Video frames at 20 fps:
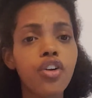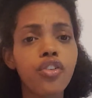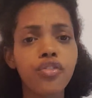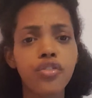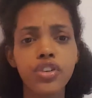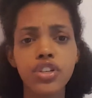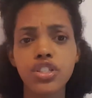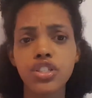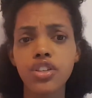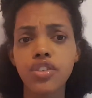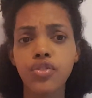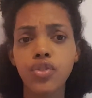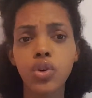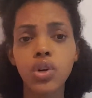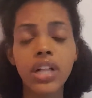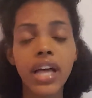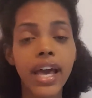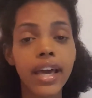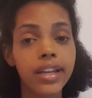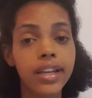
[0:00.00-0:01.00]
first of
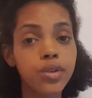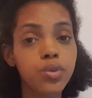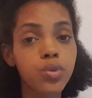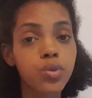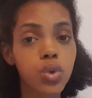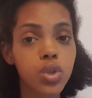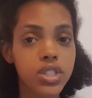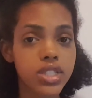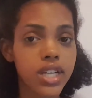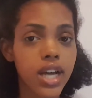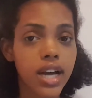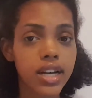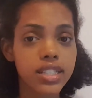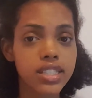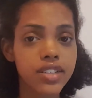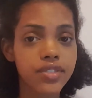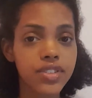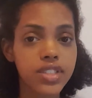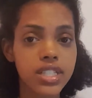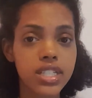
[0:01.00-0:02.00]
all, any water
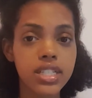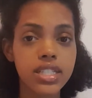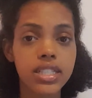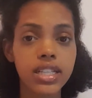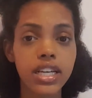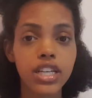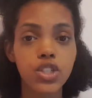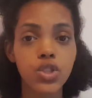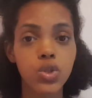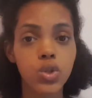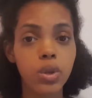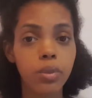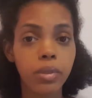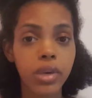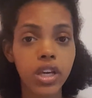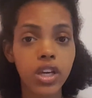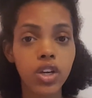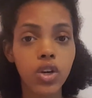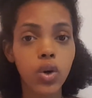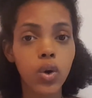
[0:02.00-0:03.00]
activities like
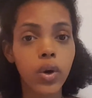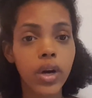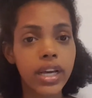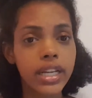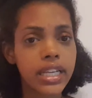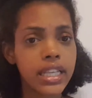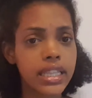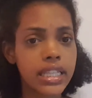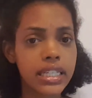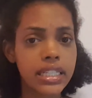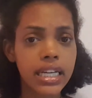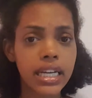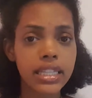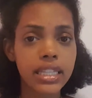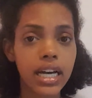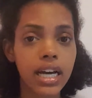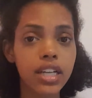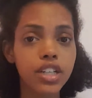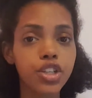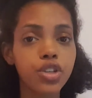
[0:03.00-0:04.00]
swimming or anything like
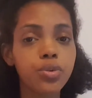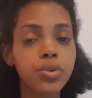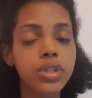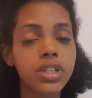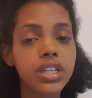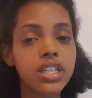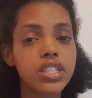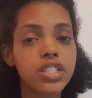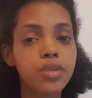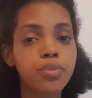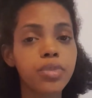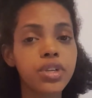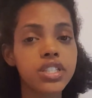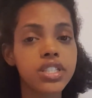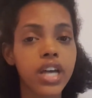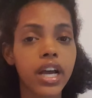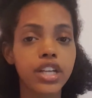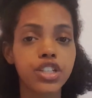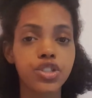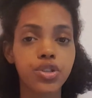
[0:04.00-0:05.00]
that, you would need to
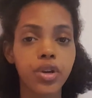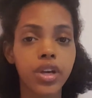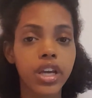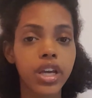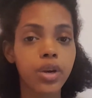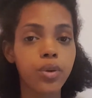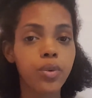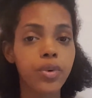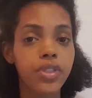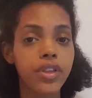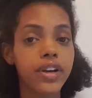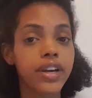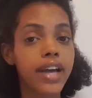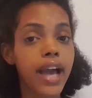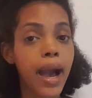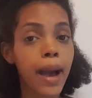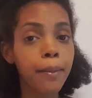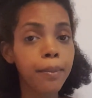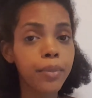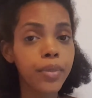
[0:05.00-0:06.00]
protect your hair with a
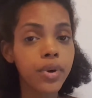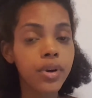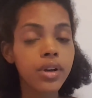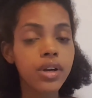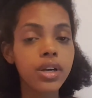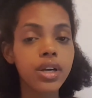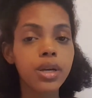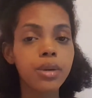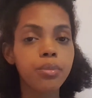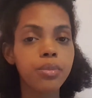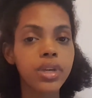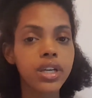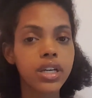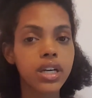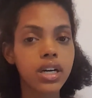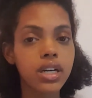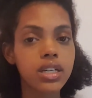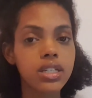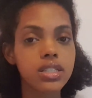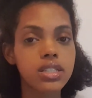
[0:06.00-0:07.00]
cap,
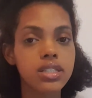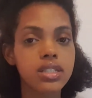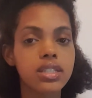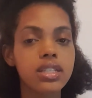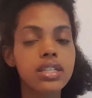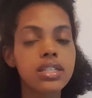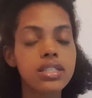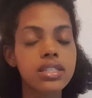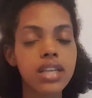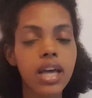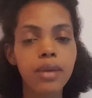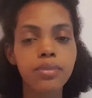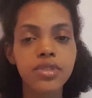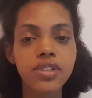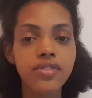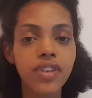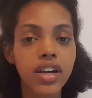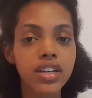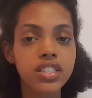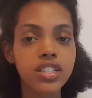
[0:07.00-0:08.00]
because these types
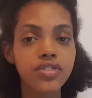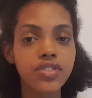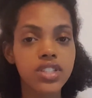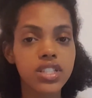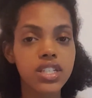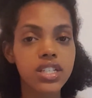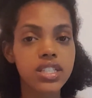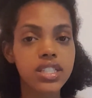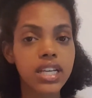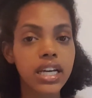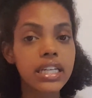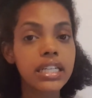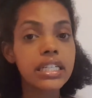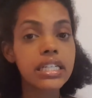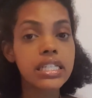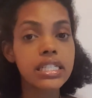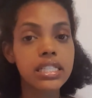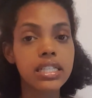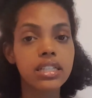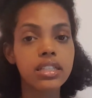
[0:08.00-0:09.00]
of activities can
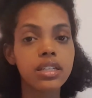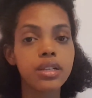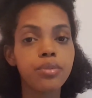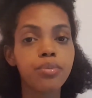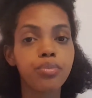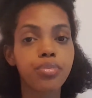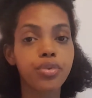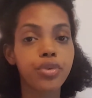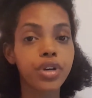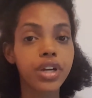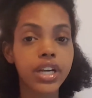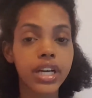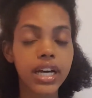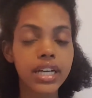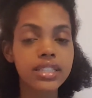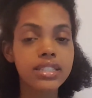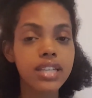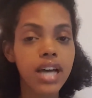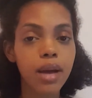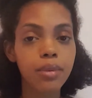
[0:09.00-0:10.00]
easily break
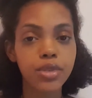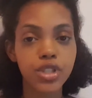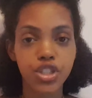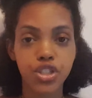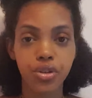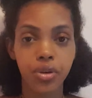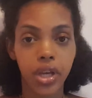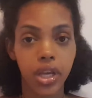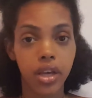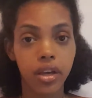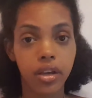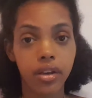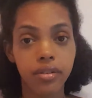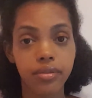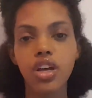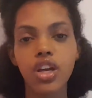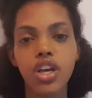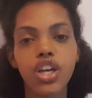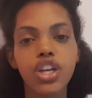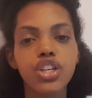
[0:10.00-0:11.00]
and damage your hair.
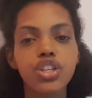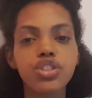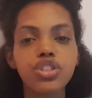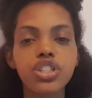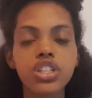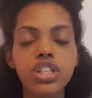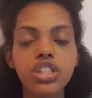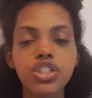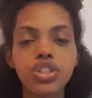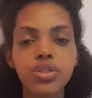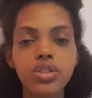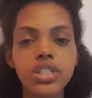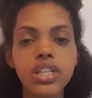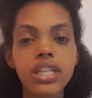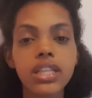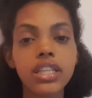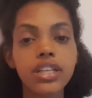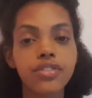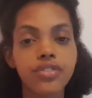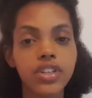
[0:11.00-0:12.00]
You should use a
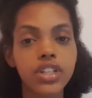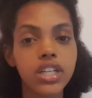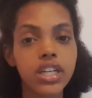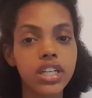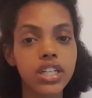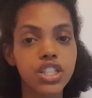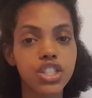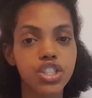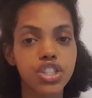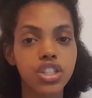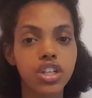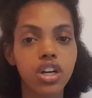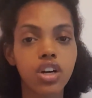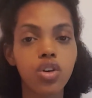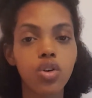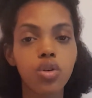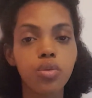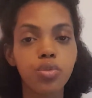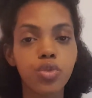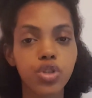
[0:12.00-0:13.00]
leave-in conditioner
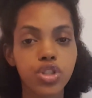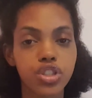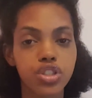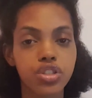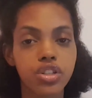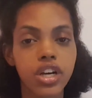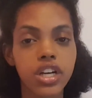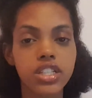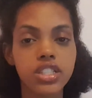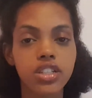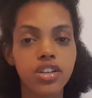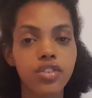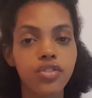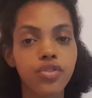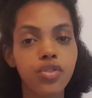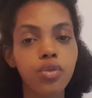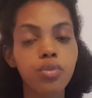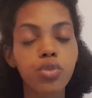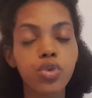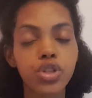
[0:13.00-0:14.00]
or moisturizer
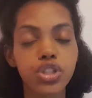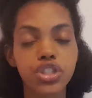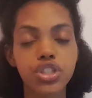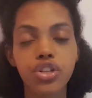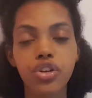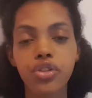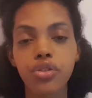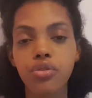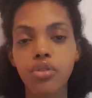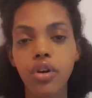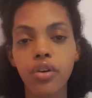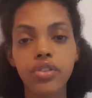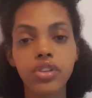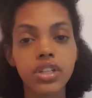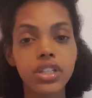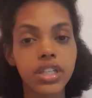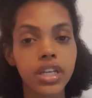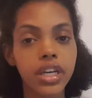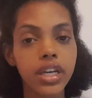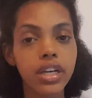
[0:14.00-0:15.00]
for moisture throughout the
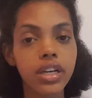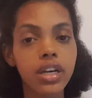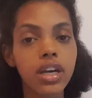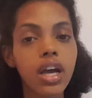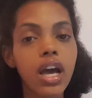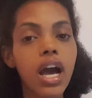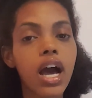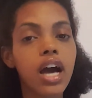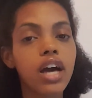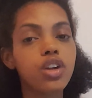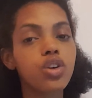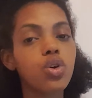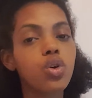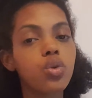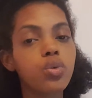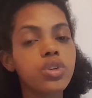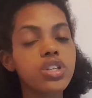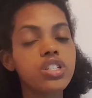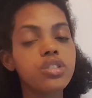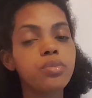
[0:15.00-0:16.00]
day, and
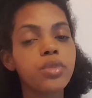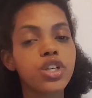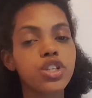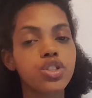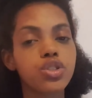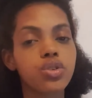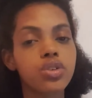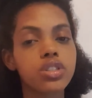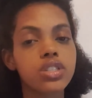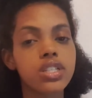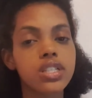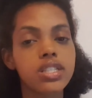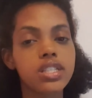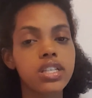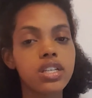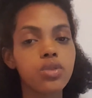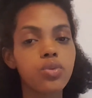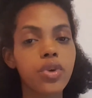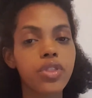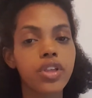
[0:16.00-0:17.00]
always make sure to
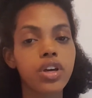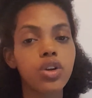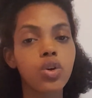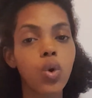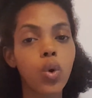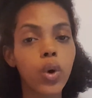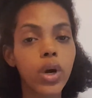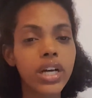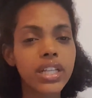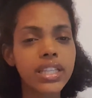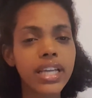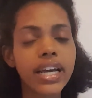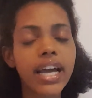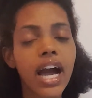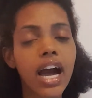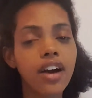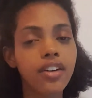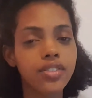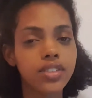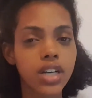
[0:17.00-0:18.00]
seal with an oil like
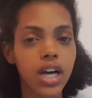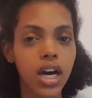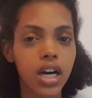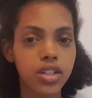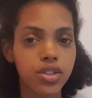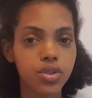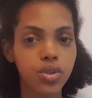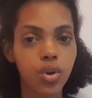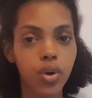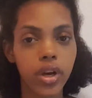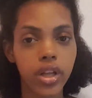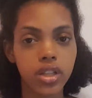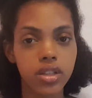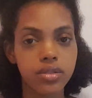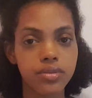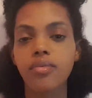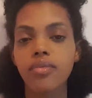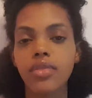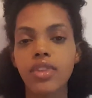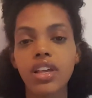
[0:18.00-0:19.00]
avocado oil.
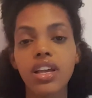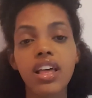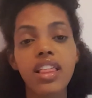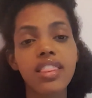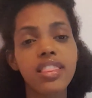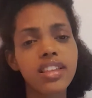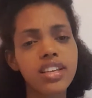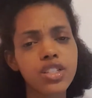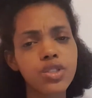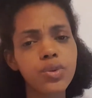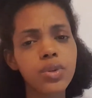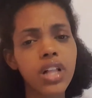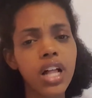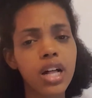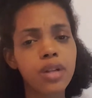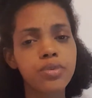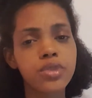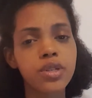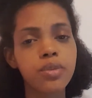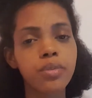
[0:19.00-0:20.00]
This will
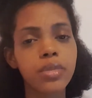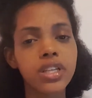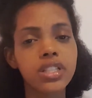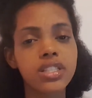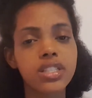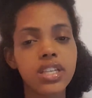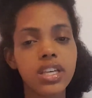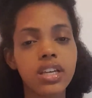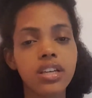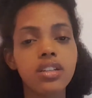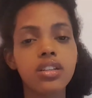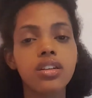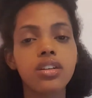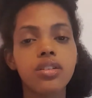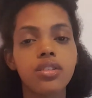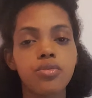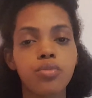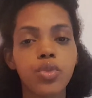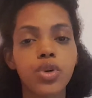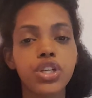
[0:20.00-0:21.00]
help to maintain
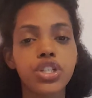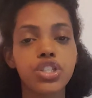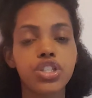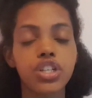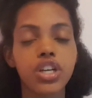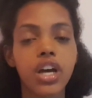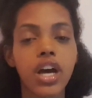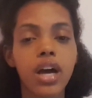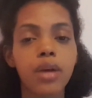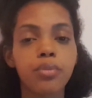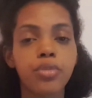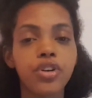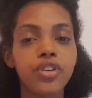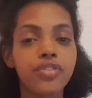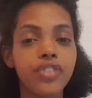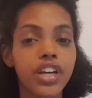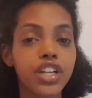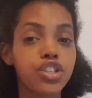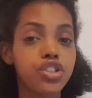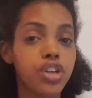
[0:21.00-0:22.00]
moisture and
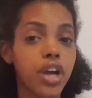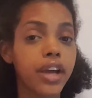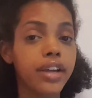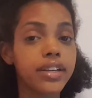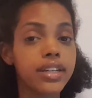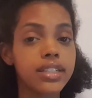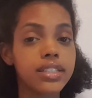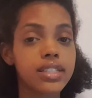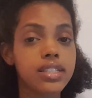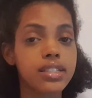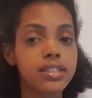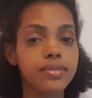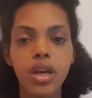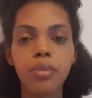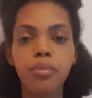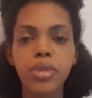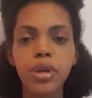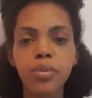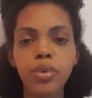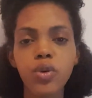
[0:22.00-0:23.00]
prevent dryness.
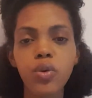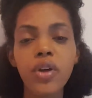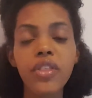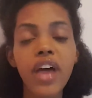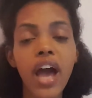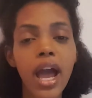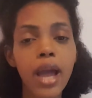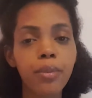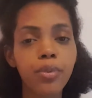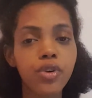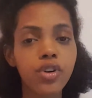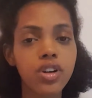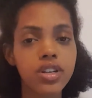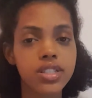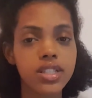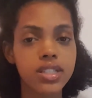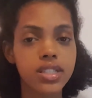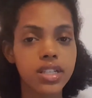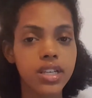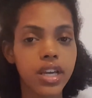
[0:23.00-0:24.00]
People with high
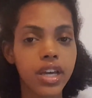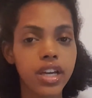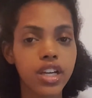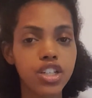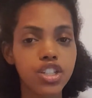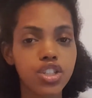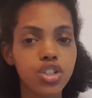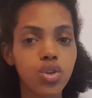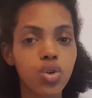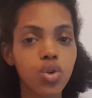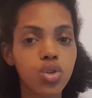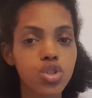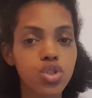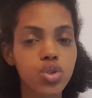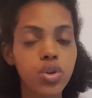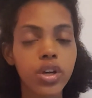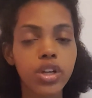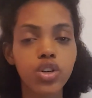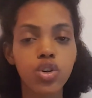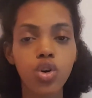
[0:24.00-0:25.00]
porosity hair should
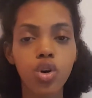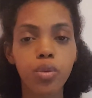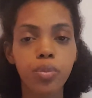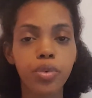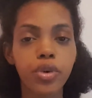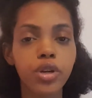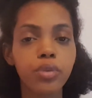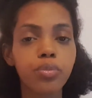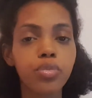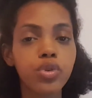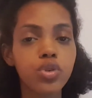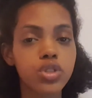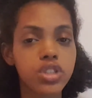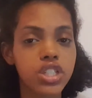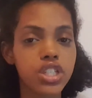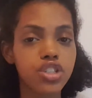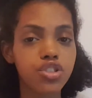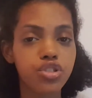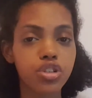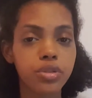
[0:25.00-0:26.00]
also incorporate
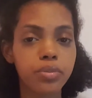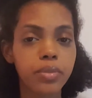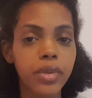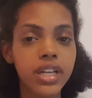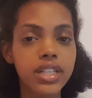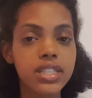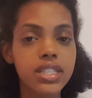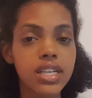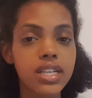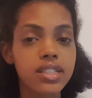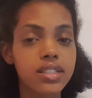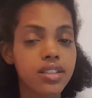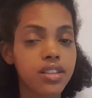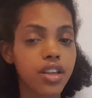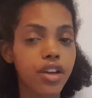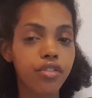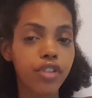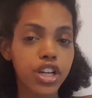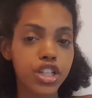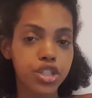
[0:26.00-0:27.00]
protein treatments into
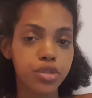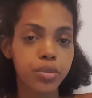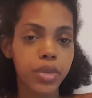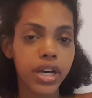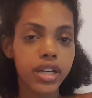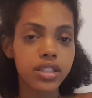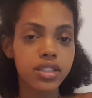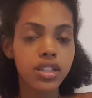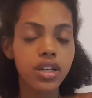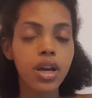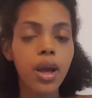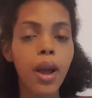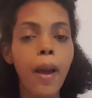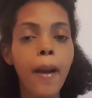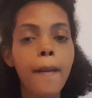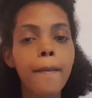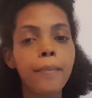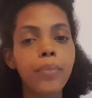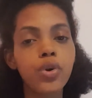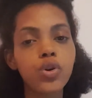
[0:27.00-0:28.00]
their regimen.
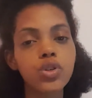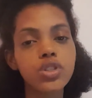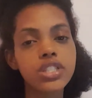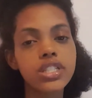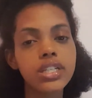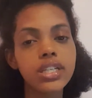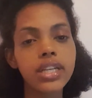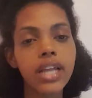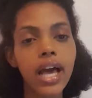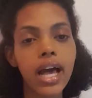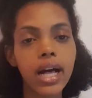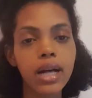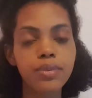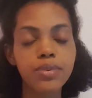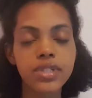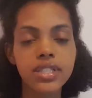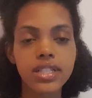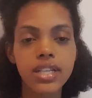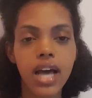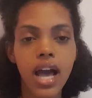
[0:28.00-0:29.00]
Protein
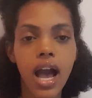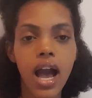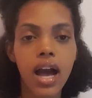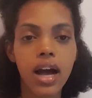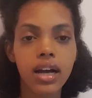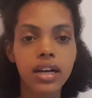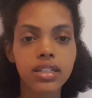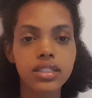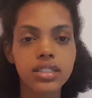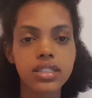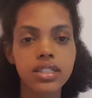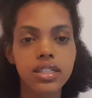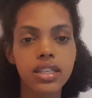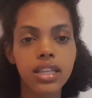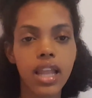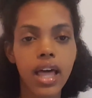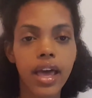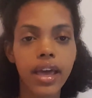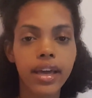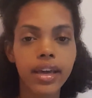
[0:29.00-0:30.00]
helps to act
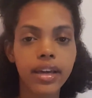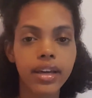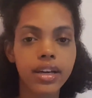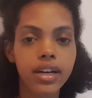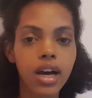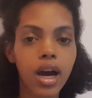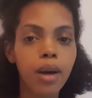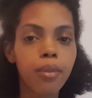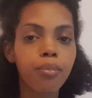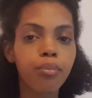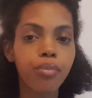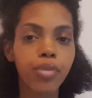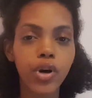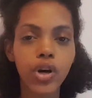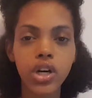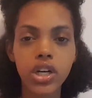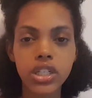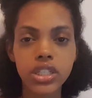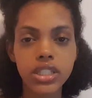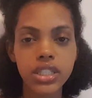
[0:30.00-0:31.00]
like a
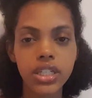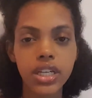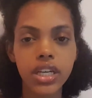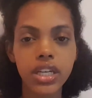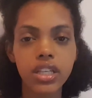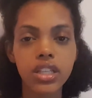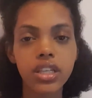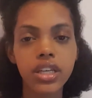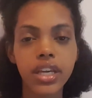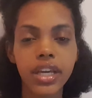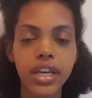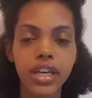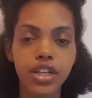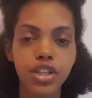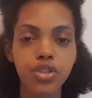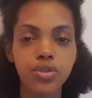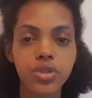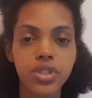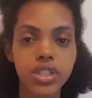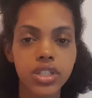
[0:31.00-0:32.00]
bond in the hair
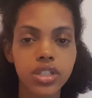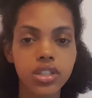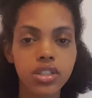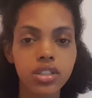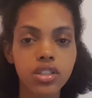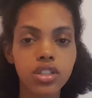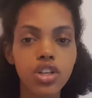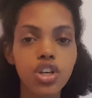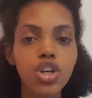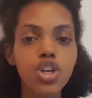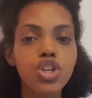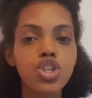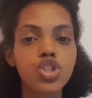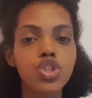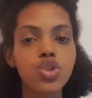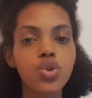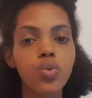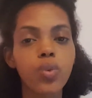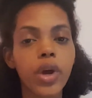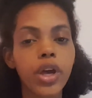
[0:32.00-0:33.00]
cuticle.
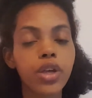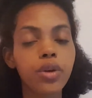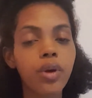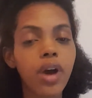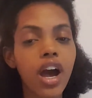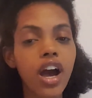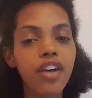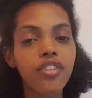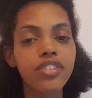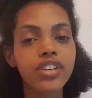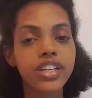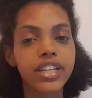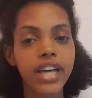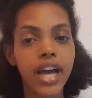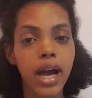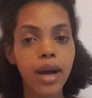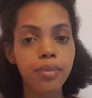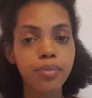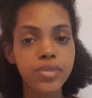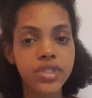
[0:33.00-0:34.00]
So where you have
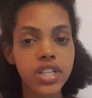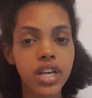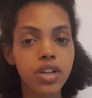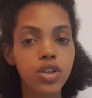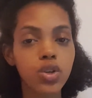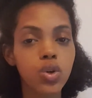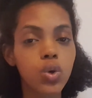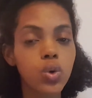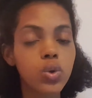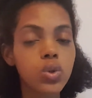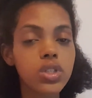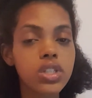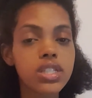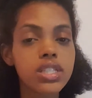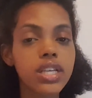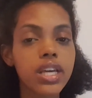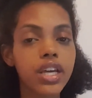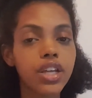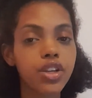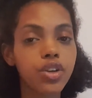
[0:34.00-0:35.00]
gaps and
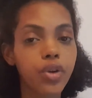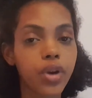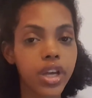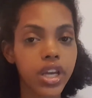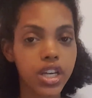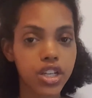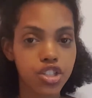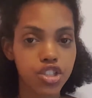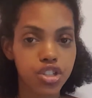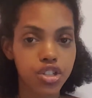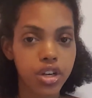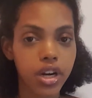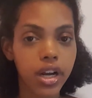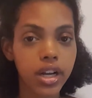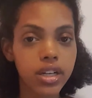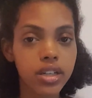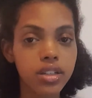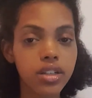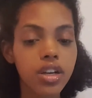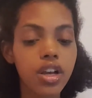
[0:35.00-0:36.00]
holes in your hair
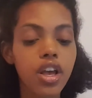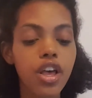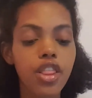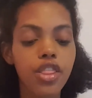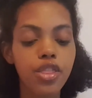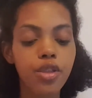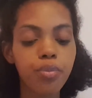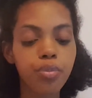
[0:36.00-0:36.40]
strand, the